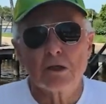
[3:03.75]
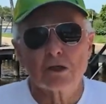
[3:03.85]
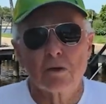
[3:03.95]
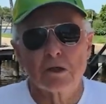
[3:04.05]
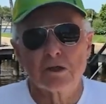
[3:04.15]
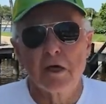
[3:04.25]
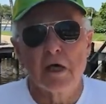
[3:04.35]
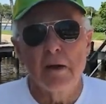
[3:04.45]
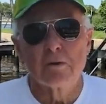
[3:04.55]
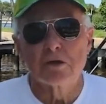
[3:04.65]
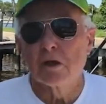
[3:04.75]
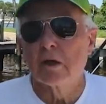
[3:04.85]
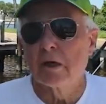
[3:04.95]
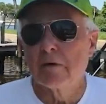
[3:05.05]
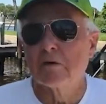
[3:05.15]
So the sea keepers are
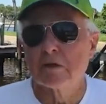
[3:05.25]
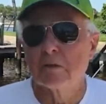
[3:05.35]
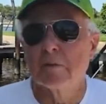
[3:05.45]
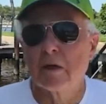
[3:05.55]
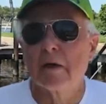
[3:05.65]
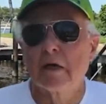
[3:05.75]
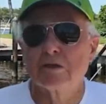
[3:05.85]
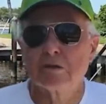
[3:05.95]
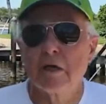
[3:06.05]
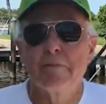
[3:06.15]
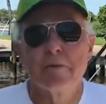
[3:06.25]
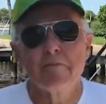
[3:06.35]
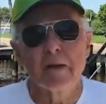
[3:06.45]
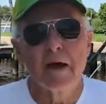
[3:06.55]
going to give us a better night's sleep,